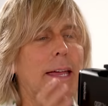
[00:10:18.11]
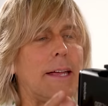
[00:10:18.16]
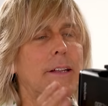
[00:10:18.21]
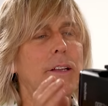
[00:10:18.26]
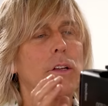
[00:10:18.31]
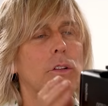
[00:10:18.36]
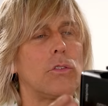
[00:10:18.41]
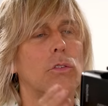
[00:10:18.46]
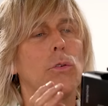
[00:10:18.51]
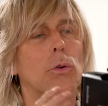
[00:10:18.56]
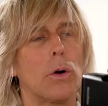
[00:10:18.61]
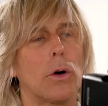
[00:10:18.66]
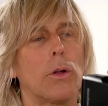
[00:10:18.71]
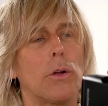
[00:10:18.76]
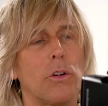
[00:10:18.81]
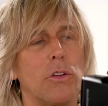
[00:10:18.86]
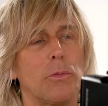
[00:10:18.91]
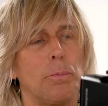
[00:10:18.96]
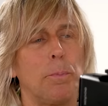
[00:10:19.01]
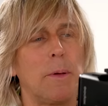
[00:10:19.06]
A D two
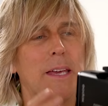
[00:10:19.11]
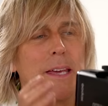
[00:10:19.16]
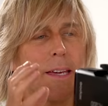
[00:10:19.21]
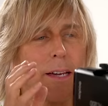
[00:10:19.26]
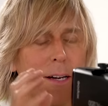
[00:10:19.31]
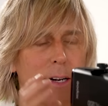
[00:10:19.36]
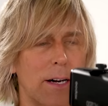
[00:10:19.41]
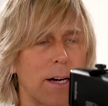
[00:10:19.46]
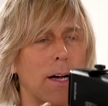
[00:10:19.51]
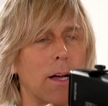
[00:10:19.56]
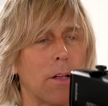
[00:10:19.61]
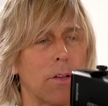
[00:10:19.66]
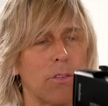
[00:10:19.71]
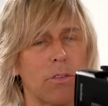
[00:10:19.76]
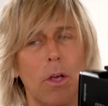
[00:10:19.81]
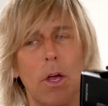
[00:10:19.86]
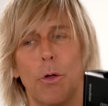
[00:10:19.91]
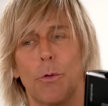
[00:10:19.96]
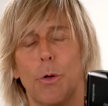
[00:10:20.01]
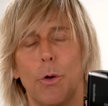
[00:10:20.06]
hundreds
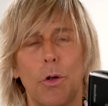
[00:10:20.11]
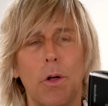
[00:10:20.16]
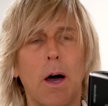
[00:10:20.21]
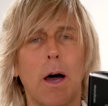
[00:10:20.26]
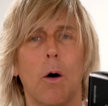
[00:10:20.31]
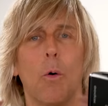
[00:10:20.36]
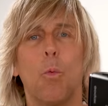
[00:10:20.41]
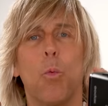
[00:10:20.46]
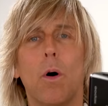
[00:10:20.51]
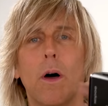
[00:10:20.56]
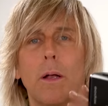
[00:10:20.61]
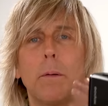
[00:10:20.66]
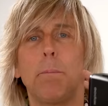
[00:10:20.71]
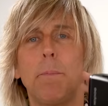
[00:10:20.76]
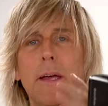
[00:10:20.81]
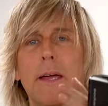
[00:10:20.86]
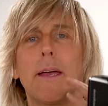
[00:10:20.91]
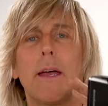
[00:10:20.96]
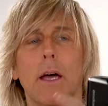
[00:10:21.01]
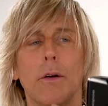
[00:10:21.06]
because they're not one
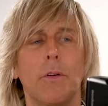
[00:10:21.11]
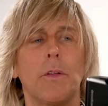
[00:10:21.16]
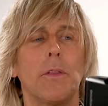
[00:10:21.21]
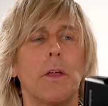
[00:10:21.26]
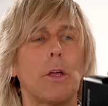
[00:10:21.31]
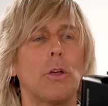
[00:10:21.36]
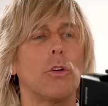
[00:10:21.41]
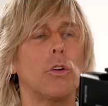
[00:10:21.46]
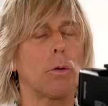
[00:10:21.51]
big heavy thing.